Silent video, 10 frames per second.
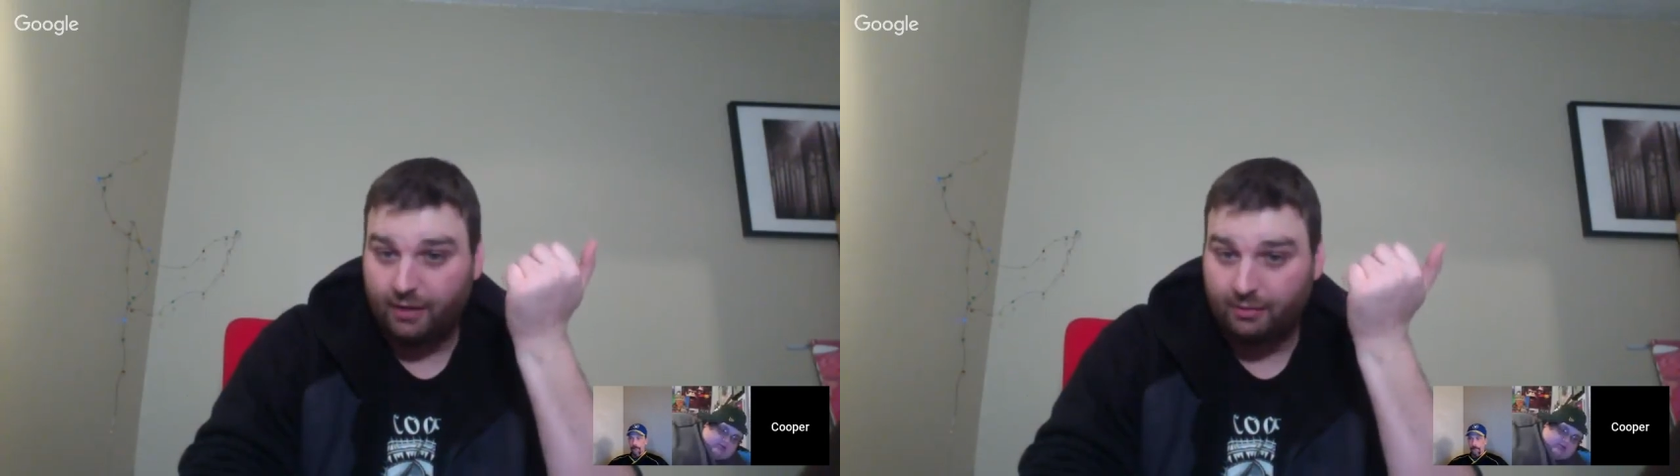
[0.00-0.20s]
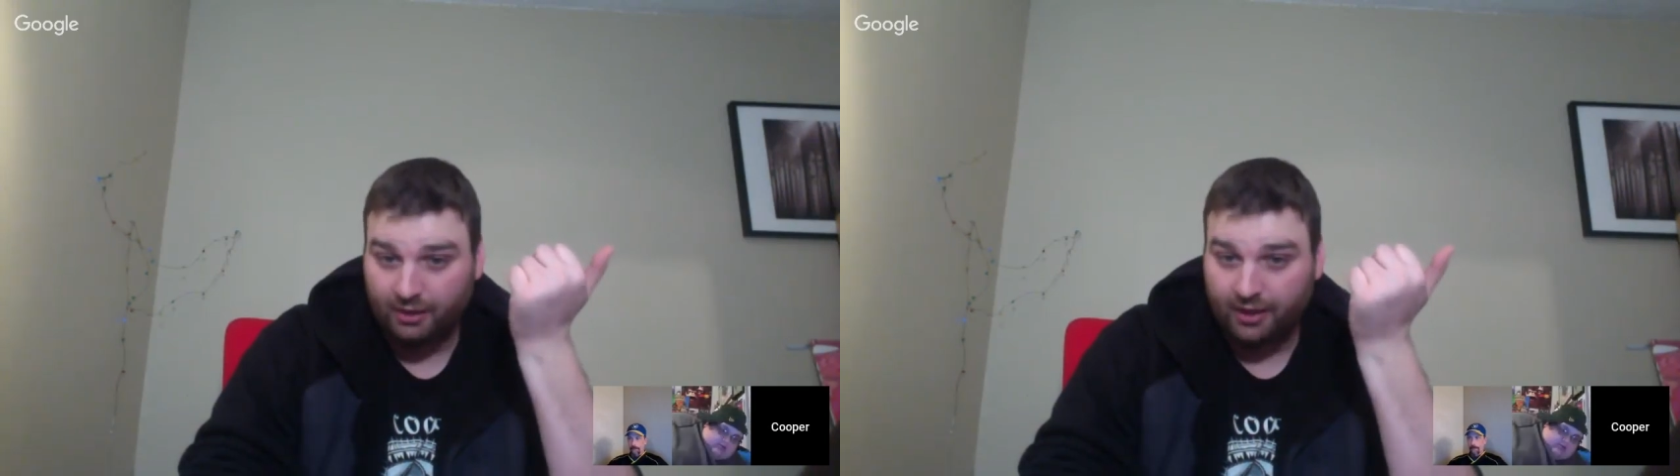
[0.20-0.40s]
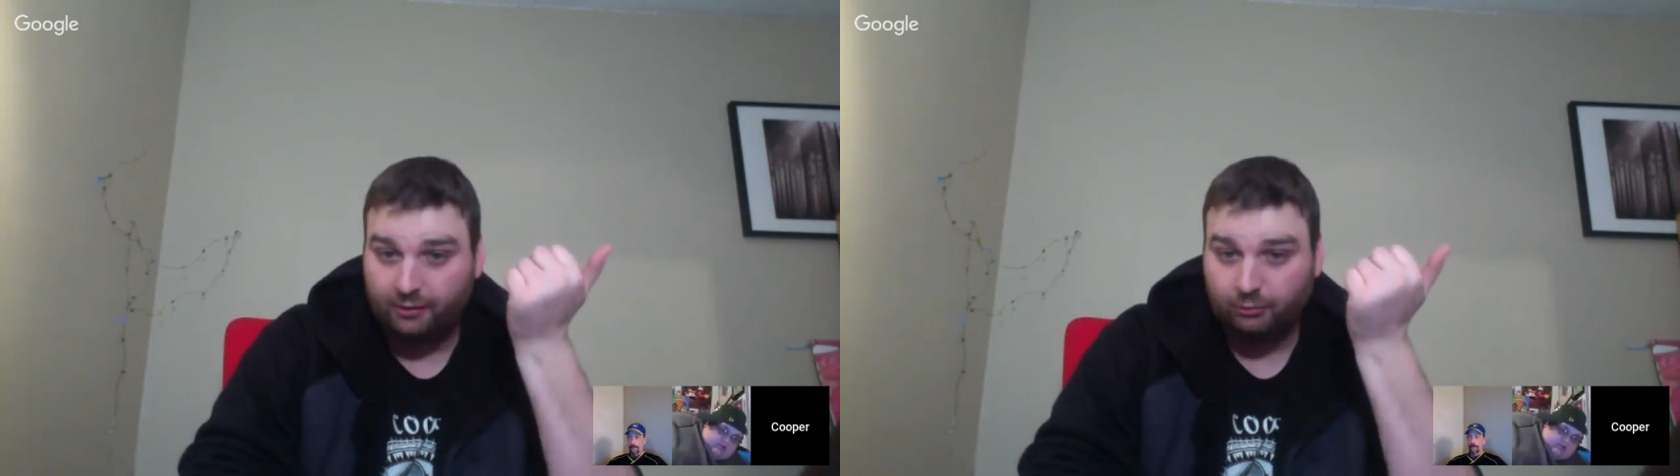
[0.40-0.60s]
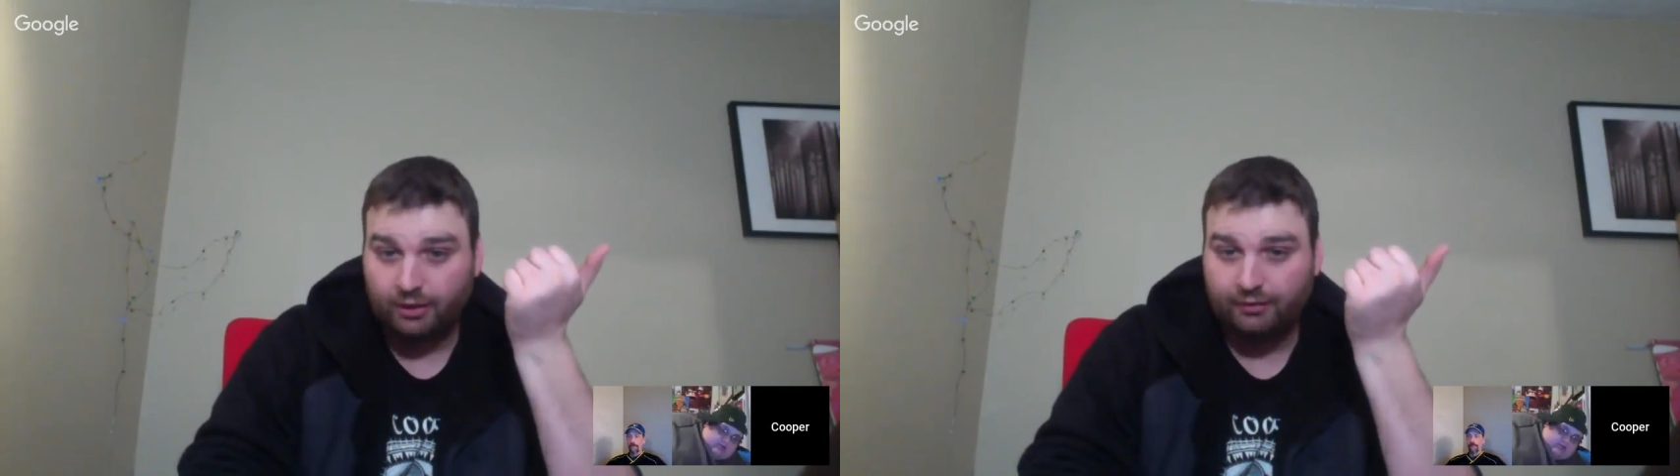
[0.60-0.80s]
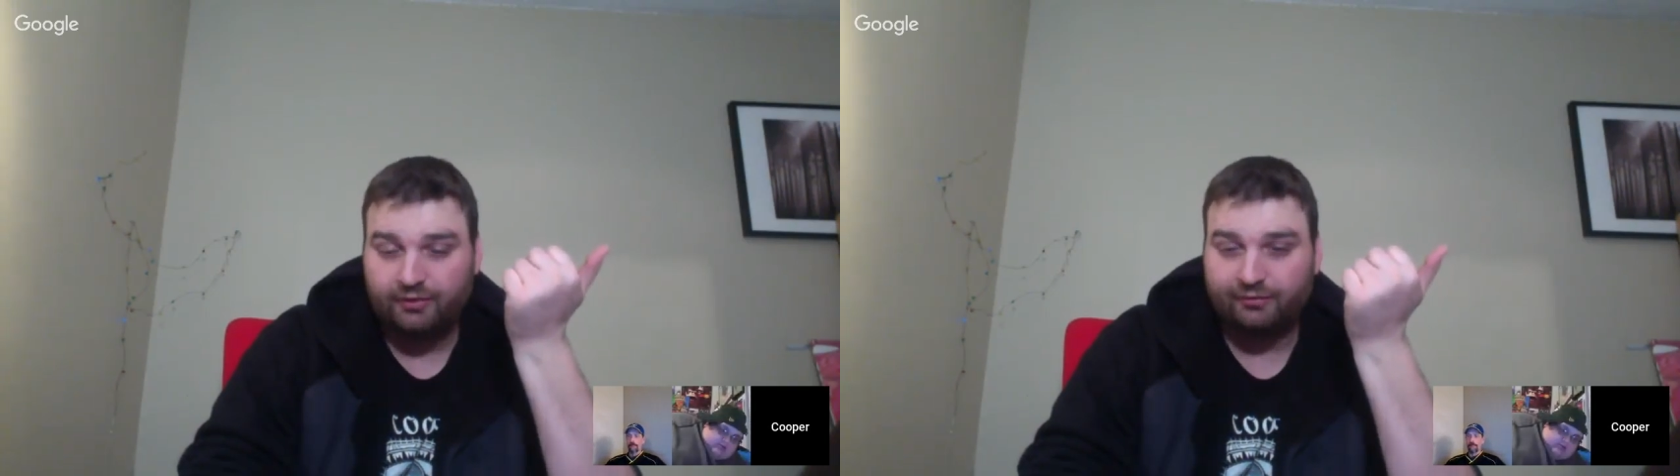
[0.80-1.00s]
I've been liking
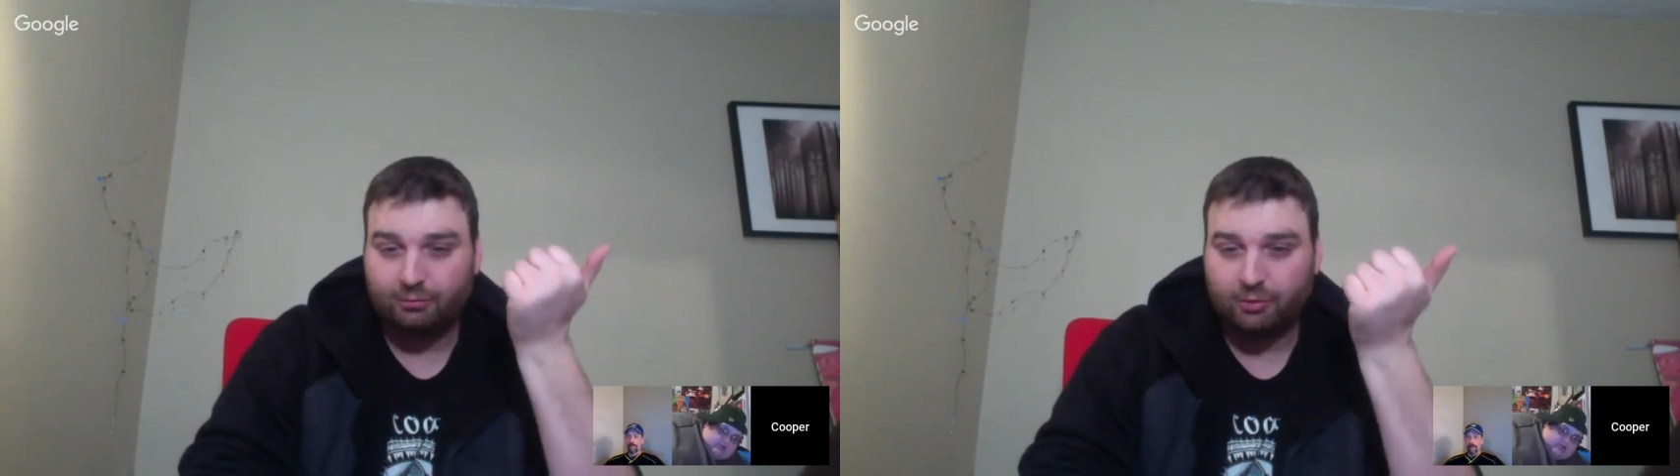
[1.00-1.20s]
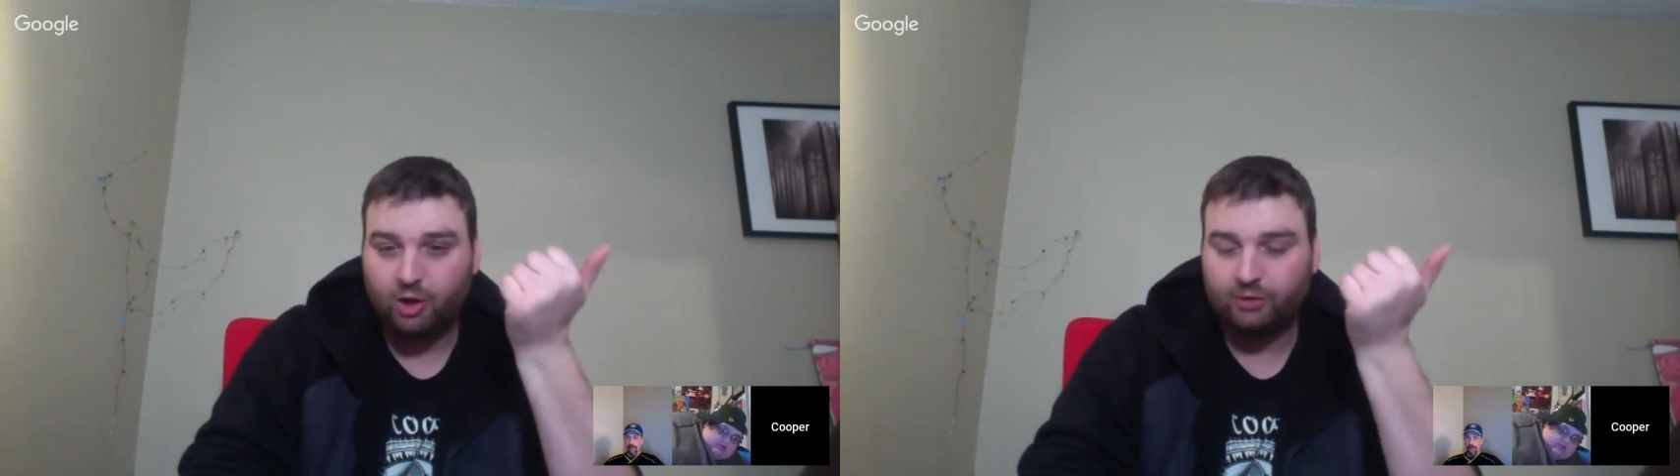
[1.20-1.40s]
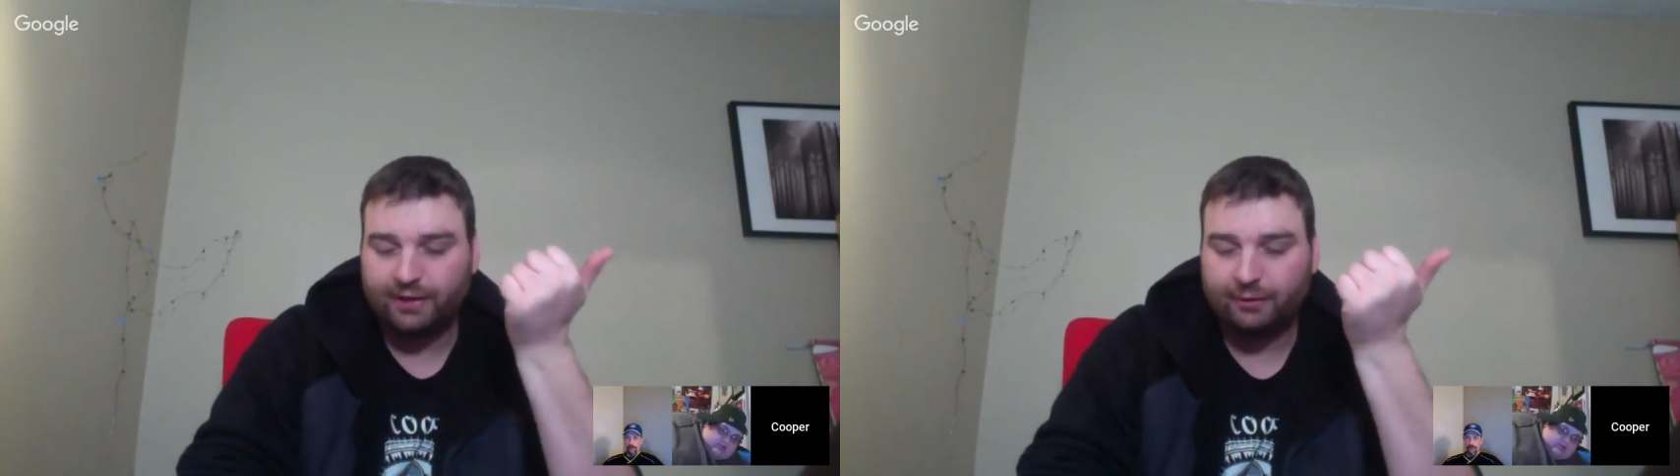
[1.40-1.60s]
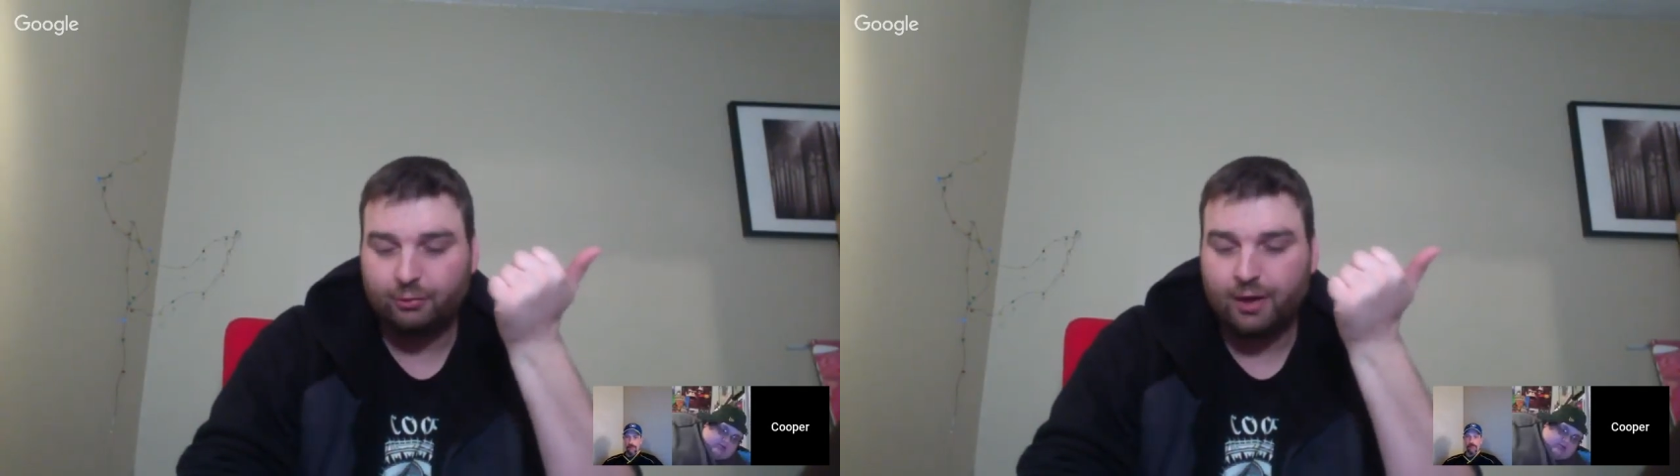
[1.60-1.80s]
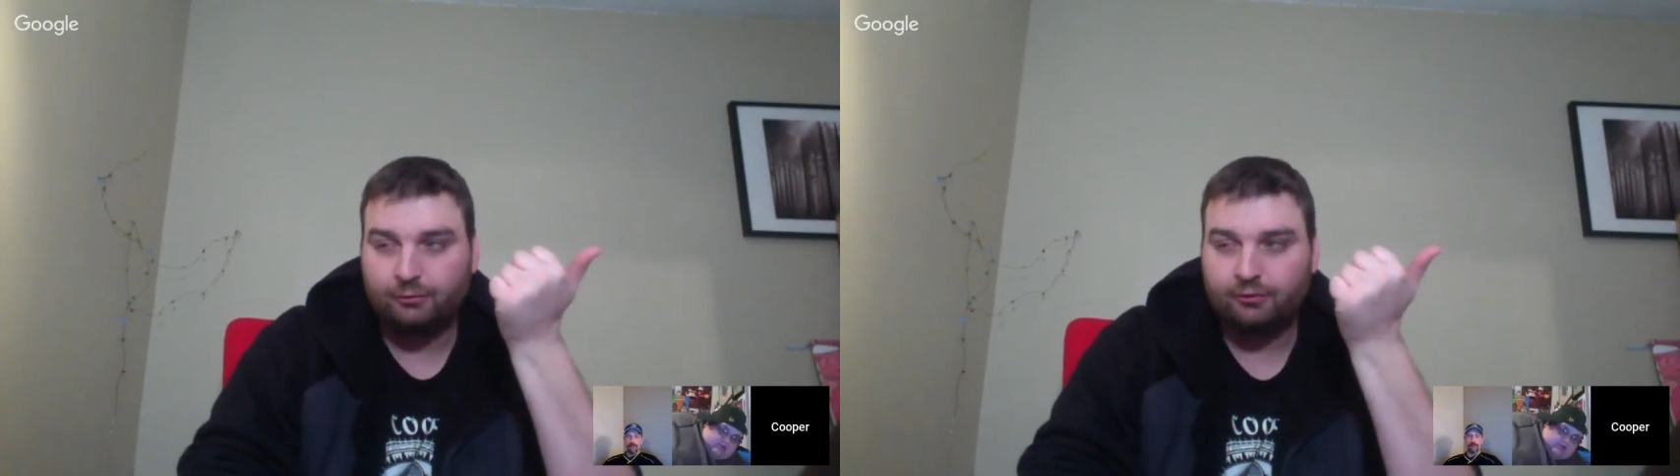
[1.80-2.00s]
what I see from Galladay as
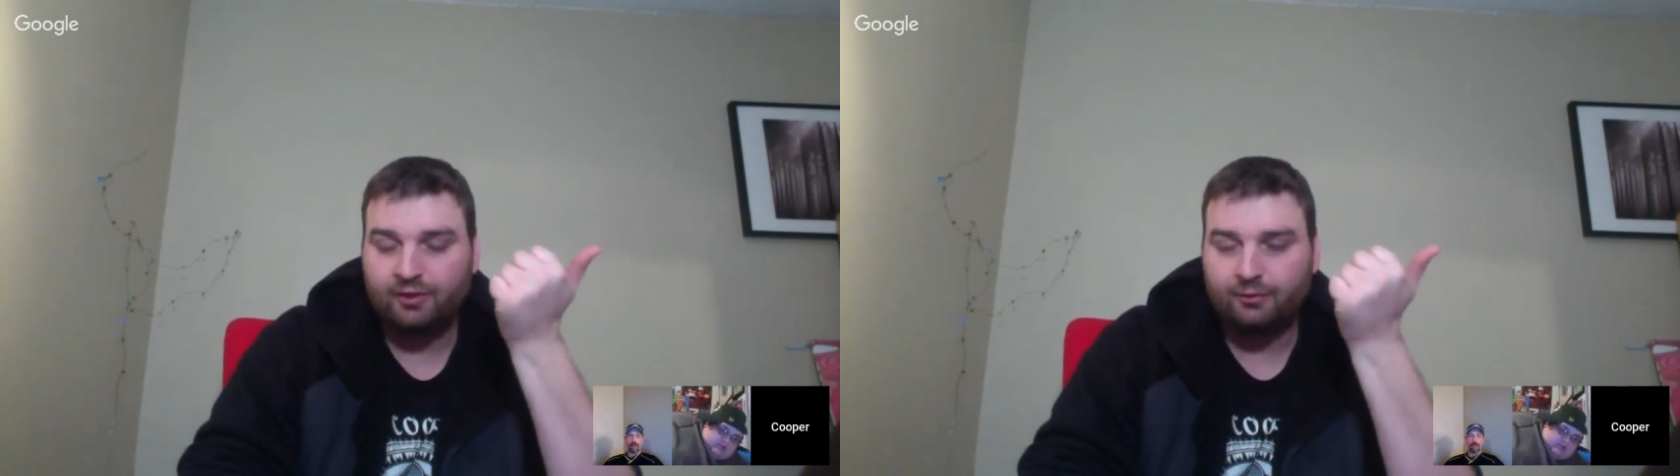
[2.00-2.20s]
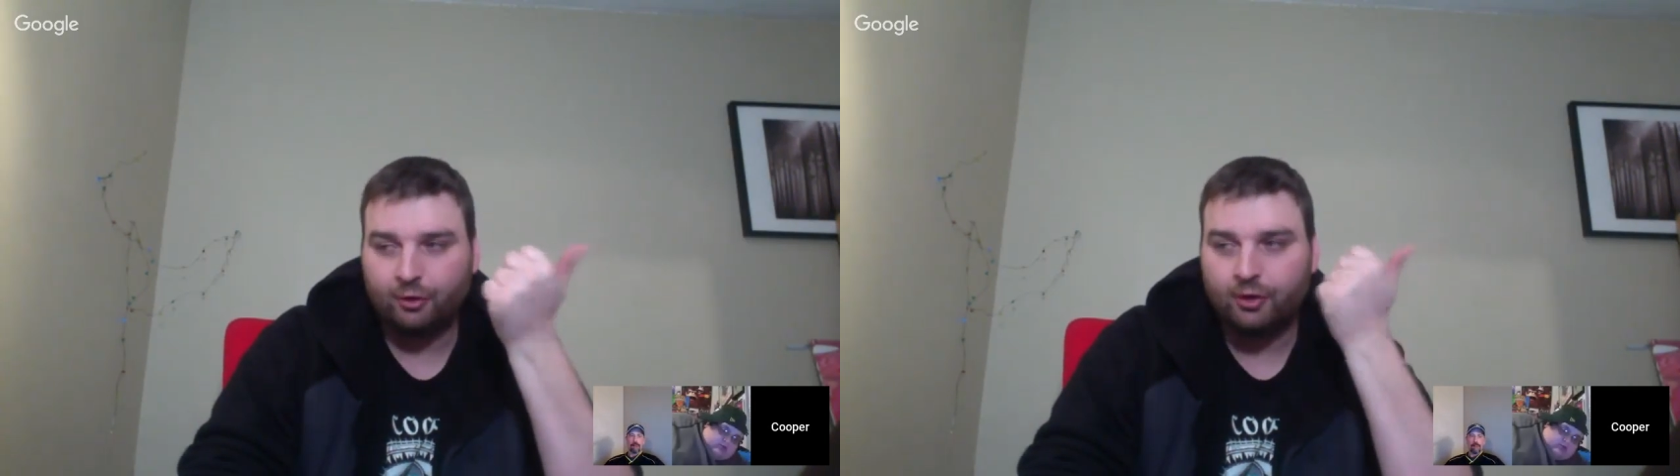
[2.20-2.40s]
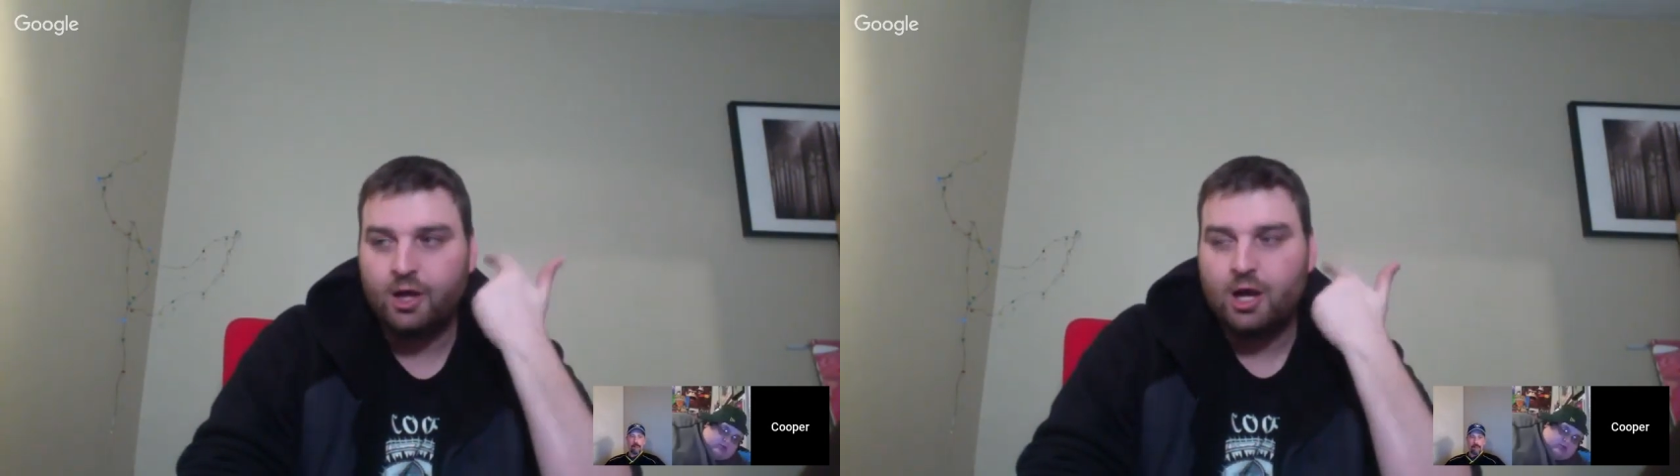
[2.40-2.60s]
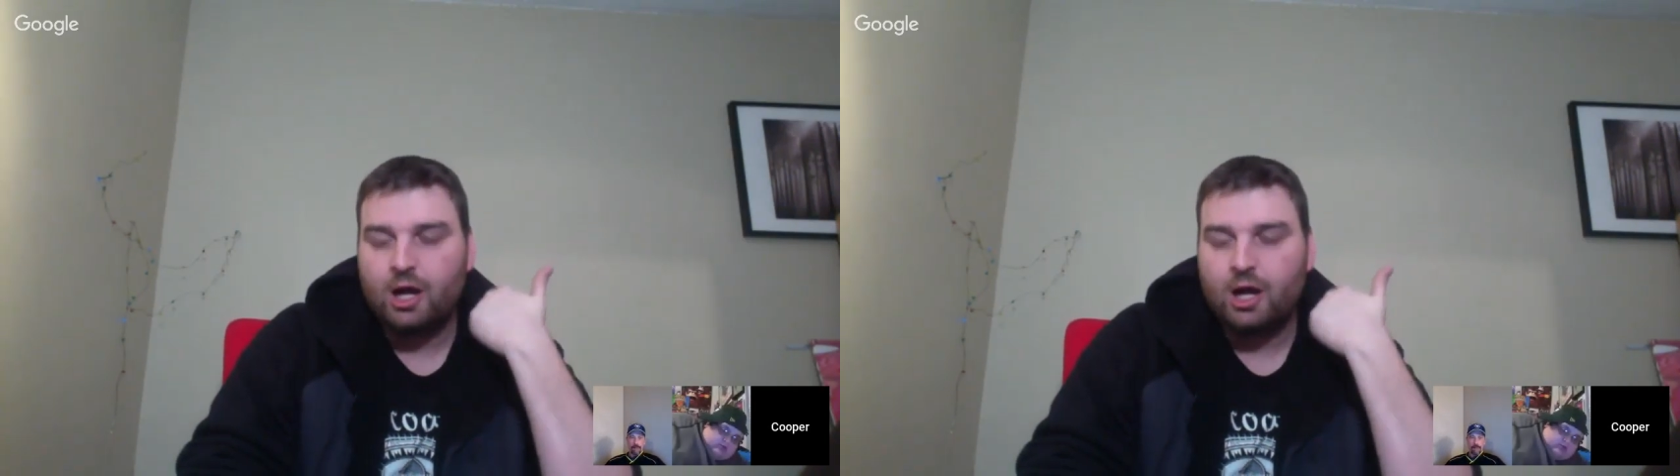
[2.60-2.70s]
wide receiver.